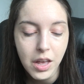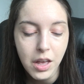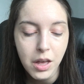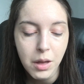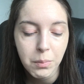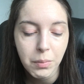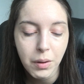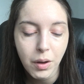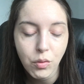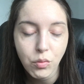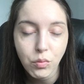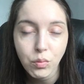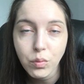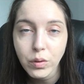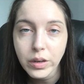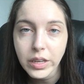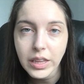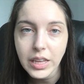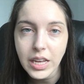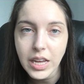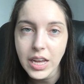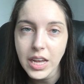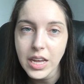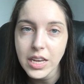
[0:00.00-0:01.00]
But
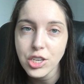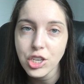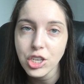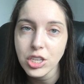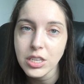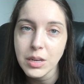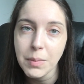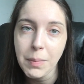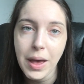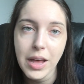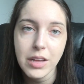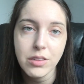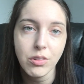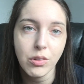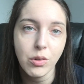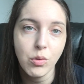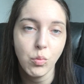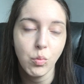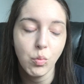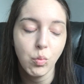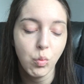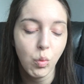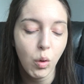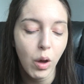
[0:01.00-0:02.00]
really, it just depends
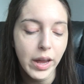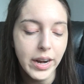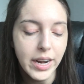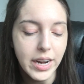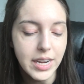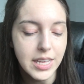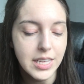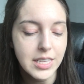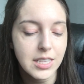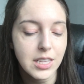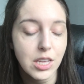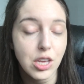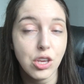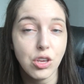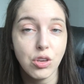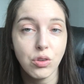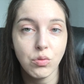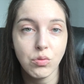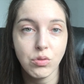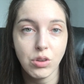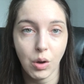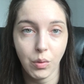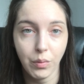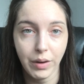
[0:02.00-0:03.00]
on what it is that
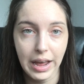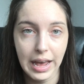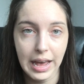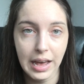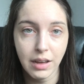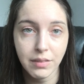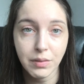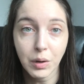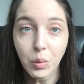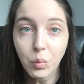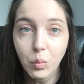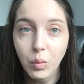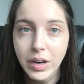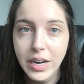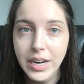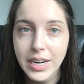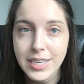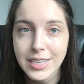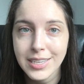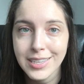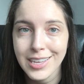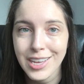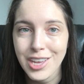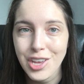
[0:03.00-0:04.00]
you don't have or what it
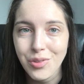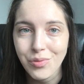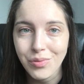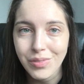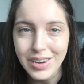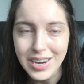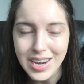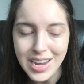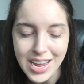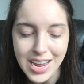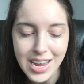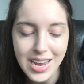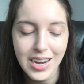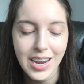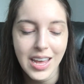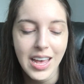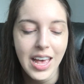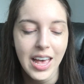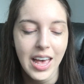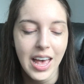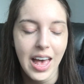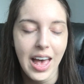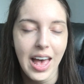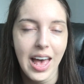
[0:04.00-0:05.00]
is that you need.
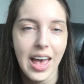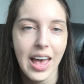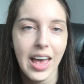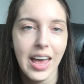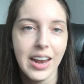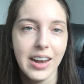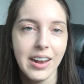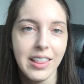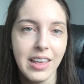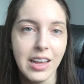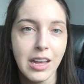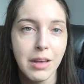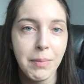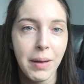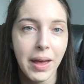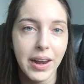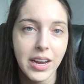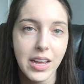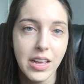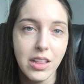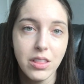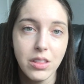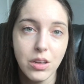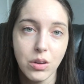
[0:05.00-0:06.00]
And think about
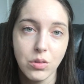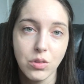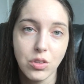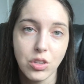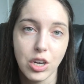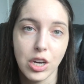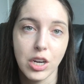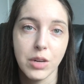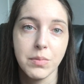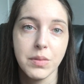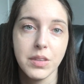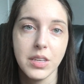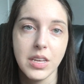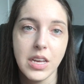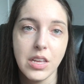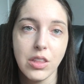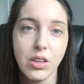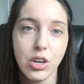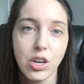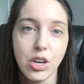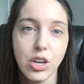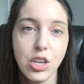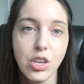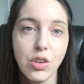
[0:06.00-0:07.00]
it in those terms.
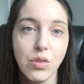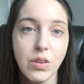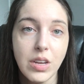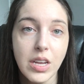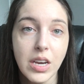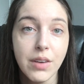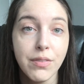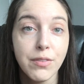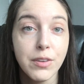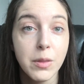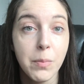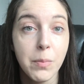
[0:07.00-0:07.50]
Either you need it for the